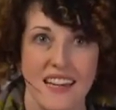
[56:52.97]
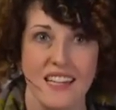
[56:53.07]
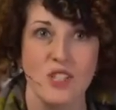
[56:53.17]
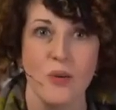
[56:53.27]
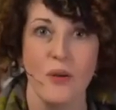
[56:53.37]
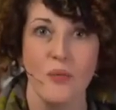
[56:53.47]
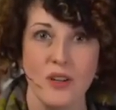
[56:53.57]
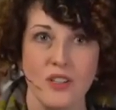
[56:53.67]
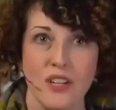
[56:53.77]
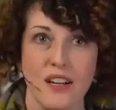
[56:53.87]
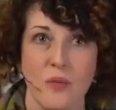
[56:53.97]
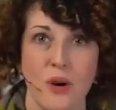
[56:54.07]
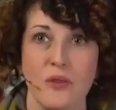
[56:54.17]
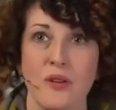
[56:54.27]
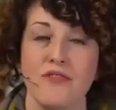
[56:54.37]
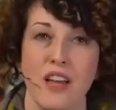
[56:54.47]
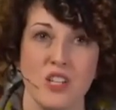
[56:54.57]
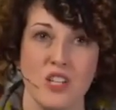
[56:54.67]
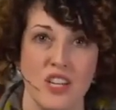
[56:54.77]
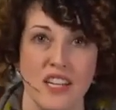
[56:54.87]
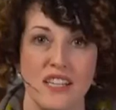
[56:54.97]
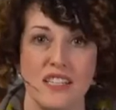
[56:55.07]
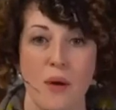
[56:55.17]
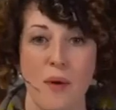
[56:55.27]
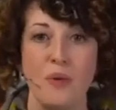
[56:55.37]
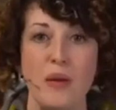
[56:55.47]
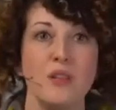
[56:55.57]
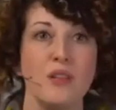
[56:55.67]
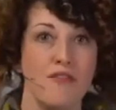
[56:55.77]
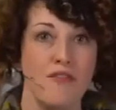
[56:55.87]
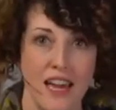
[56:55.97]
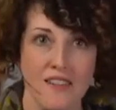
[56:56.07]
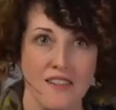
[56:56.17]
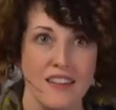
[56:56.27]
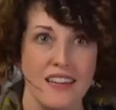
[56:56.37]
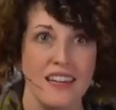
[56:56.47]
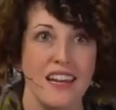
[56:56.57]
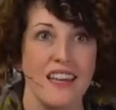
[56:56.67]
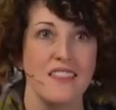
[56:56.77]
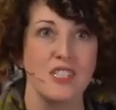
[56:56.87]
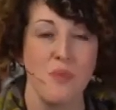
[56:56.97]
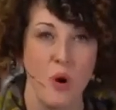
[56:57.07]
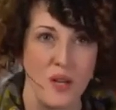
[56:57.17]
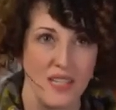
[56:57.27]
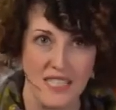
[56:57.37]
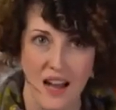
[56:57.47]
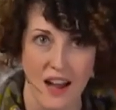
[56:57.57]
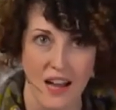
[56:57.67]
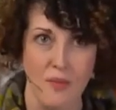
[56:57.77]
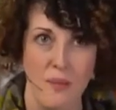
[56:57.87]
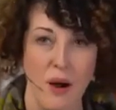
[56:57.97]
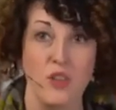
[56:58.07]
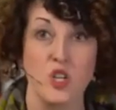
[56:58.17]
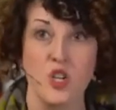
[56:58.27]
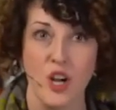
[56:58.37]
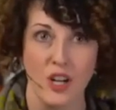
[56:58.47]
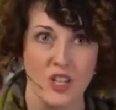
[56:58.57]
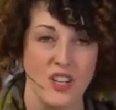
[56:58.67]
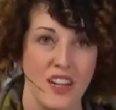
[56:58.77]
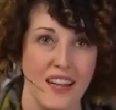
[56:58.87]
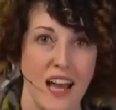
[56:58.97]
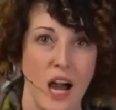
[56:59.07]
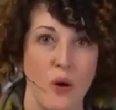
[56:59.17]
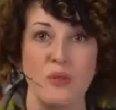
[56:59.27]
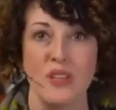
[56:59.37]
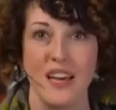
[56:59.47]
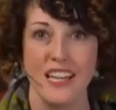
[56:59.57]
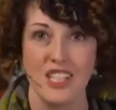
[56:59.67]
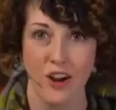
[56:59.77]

And so I wonder what your reflection is about people of faith in this moment in time, about the church and how we relate to our